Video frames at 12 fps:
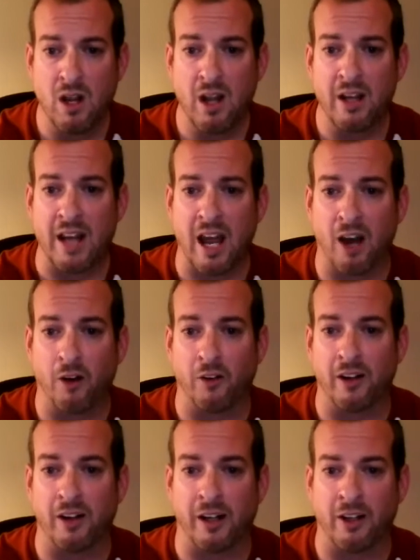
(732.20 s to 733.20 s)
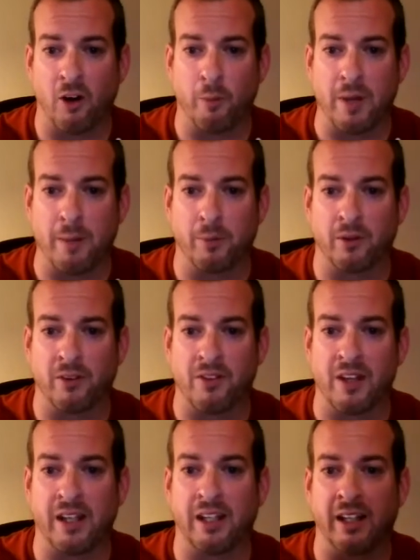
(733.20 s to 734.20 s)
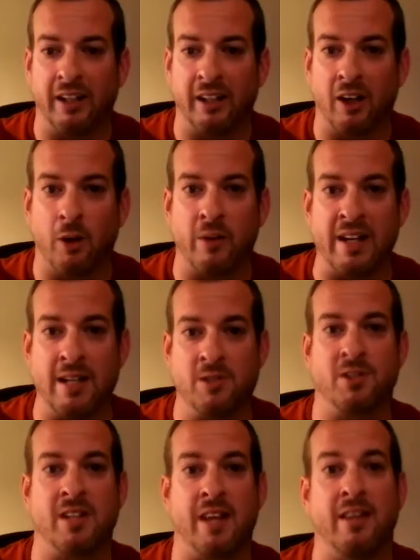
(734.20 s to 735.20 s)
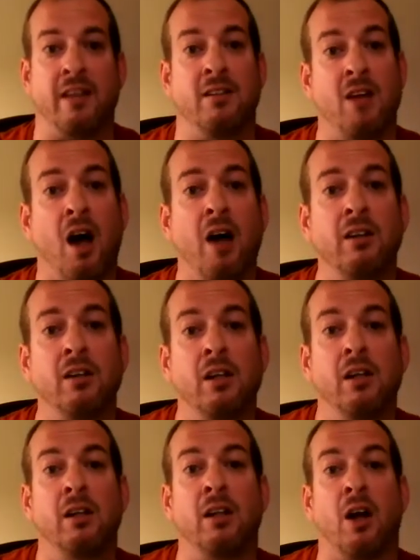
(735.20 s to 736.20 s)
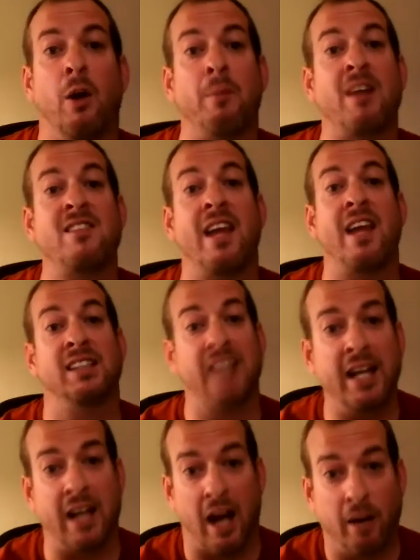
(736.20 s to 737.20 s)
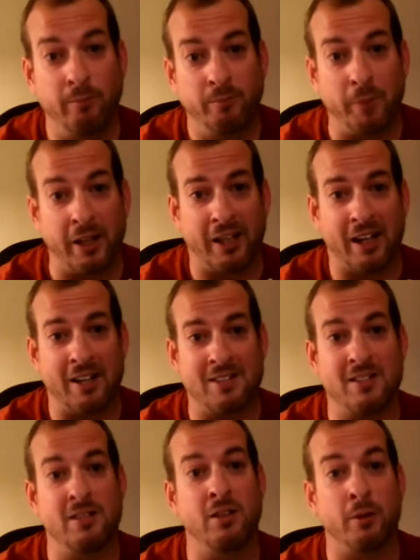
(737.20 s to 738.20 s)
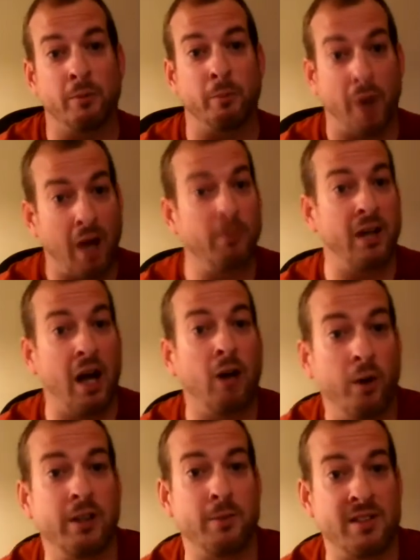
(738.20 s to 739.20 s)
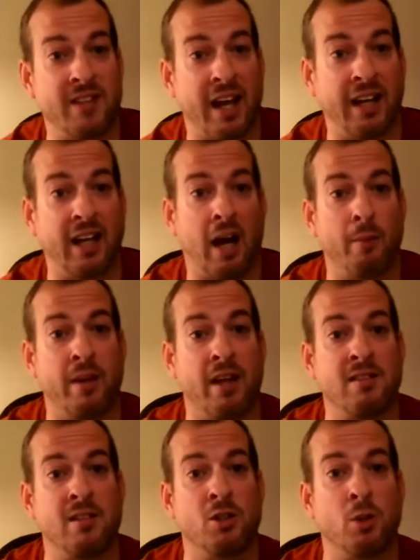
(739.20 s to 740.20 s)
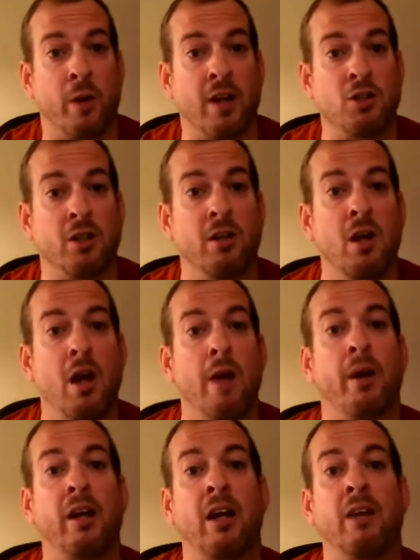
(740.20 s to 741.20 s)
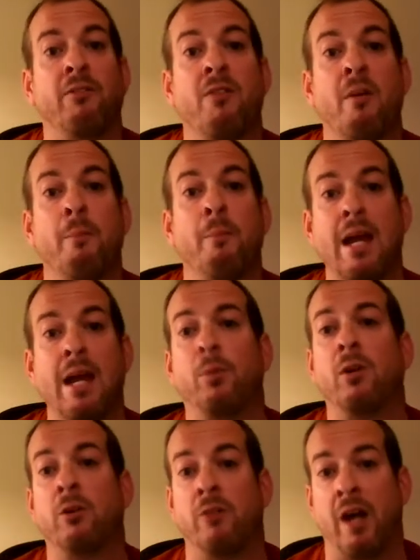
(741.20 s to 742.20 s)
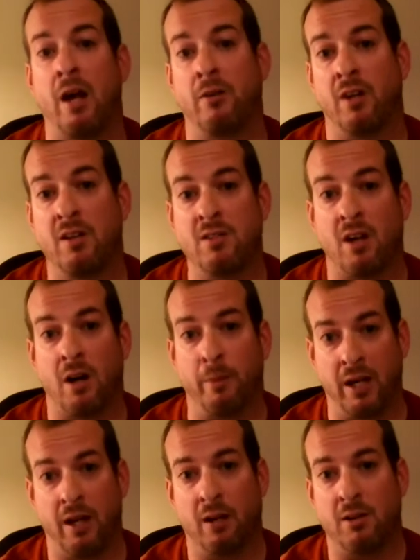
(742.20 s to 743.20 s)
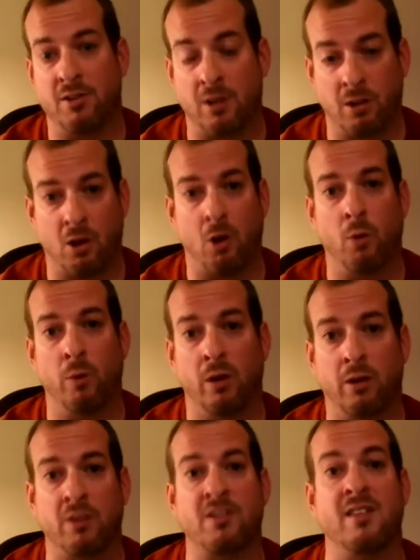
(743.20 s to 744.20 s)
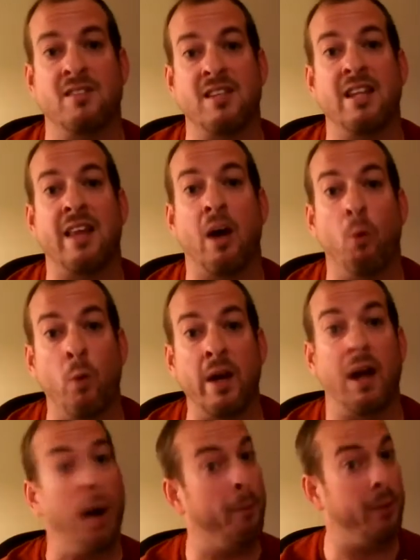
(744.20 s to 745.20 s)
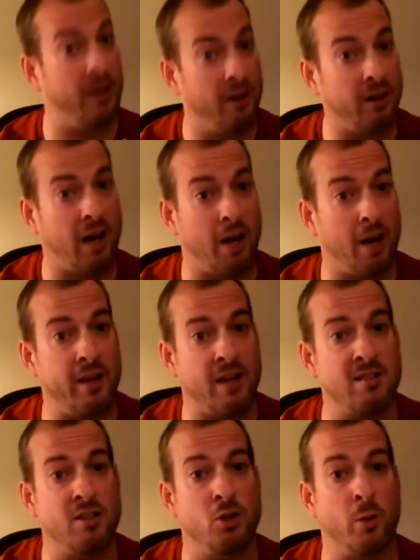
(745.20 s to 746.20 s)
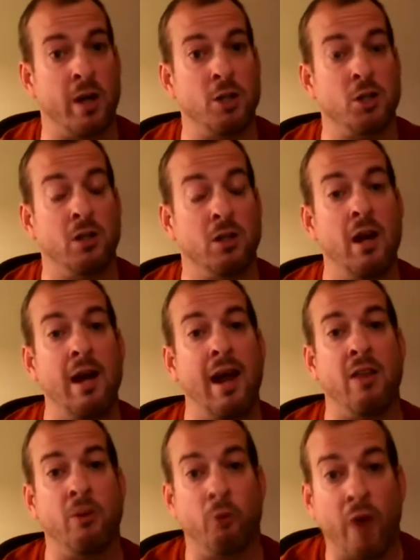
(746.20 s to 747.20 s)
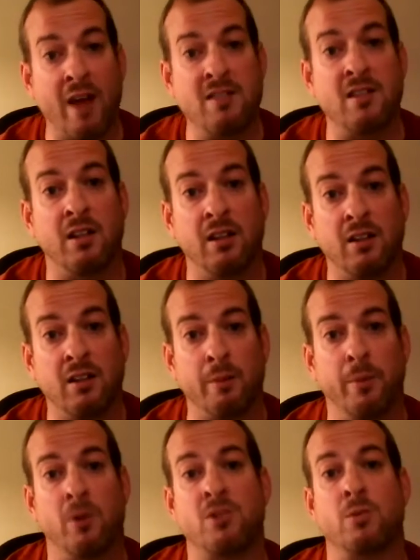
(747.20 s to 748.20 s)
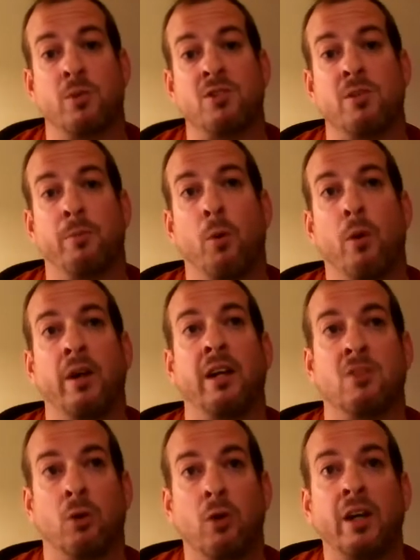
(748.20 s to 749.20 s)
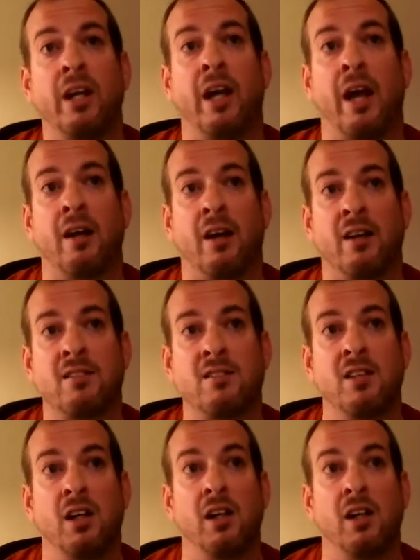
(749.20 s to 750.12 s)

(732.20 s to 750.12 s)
Now, I know people are thinking, easier said than done. I'm not saying stay calm, because you're probably not going to be staying calm in that situation. But if people around us, our peers, our coworkers, can see that we appear calm in that situation, and the resident and the person we're supporting is looking at us,